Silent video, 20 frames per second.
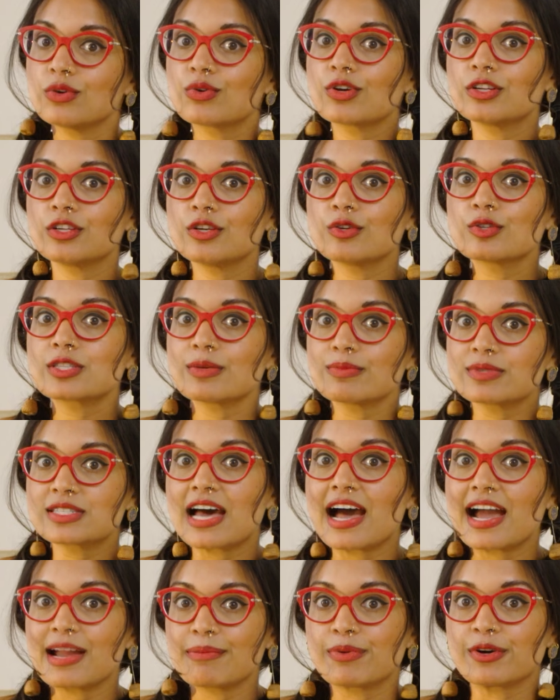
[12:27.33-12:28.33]
You can use some
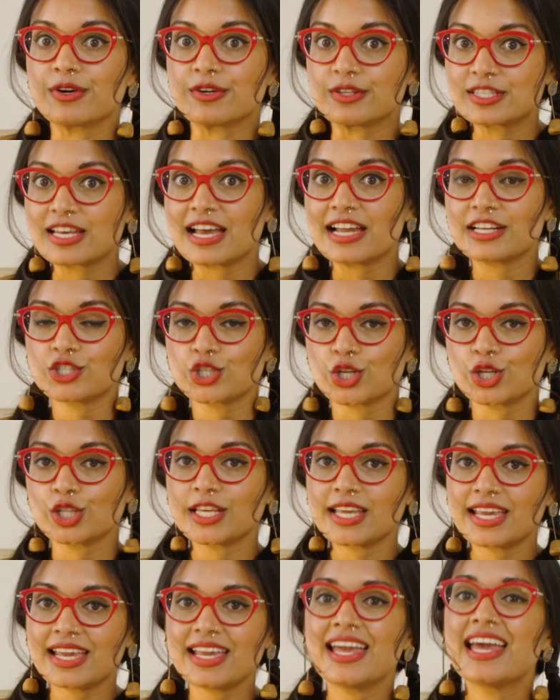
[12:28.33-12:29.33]
Thai bird's eye
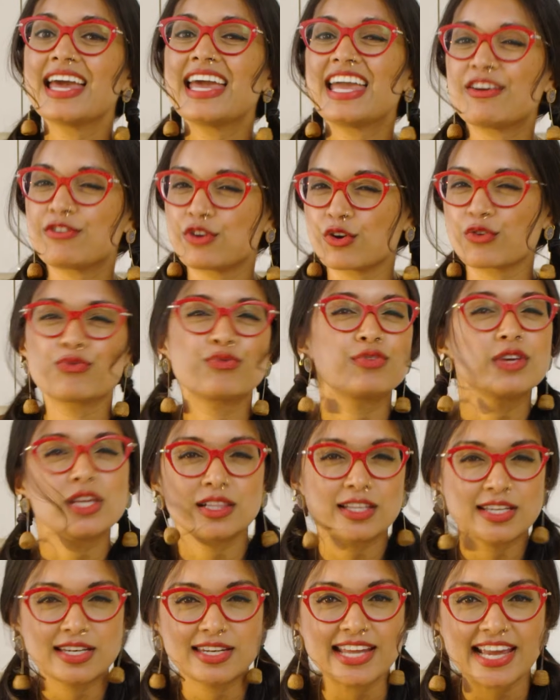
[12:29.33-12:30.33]
chili if you're
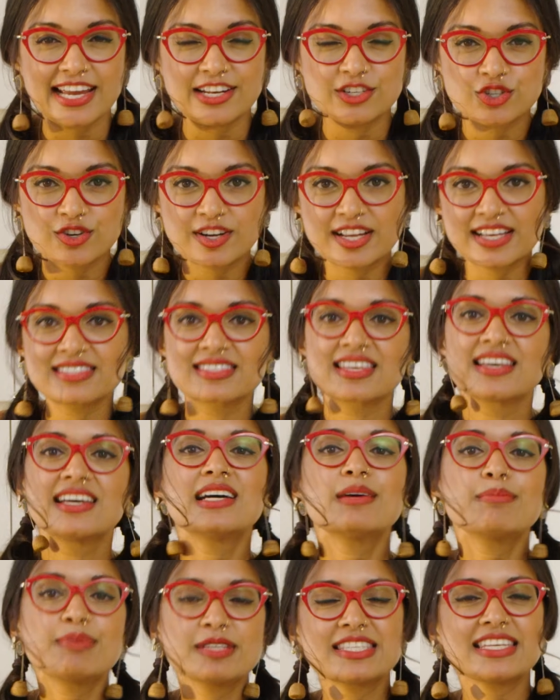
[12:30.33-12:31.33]
feeling dangerous,
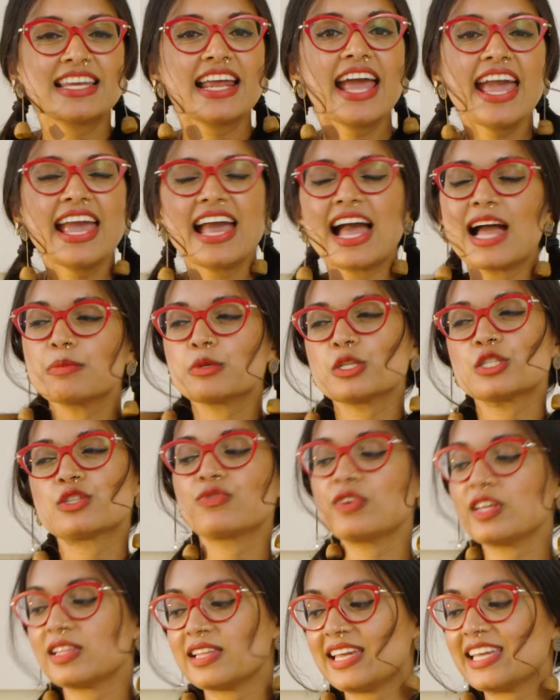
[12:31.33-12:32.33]
but today I'm just
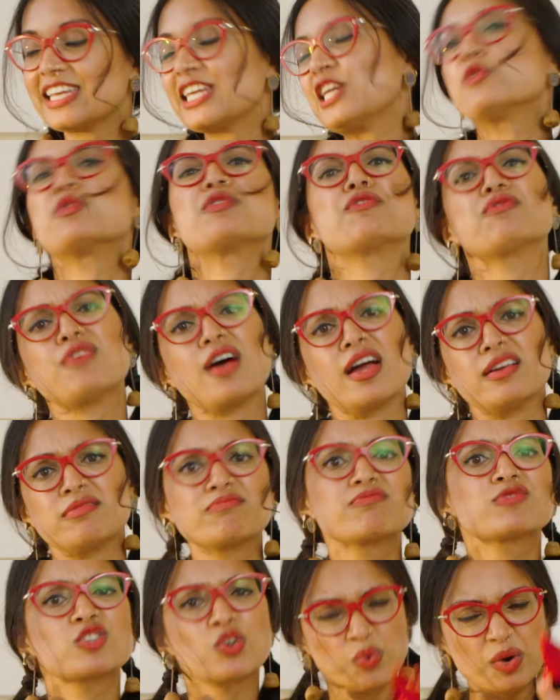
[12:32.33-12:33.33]
feeling cute and fun.
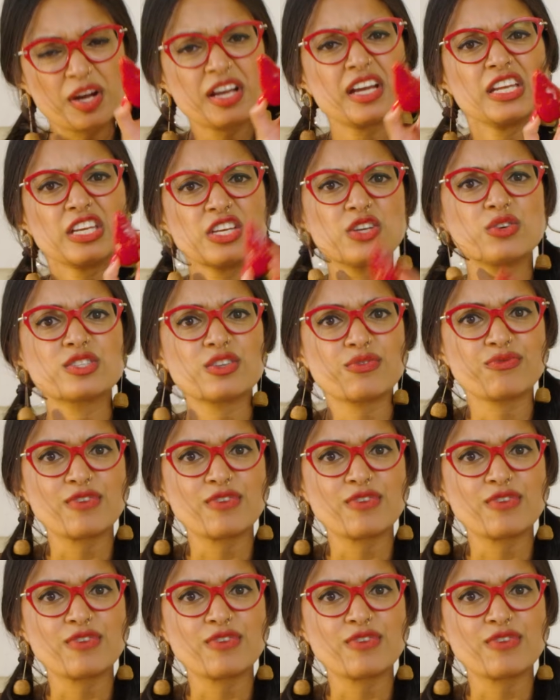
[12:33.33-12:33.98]
So we're gonna use a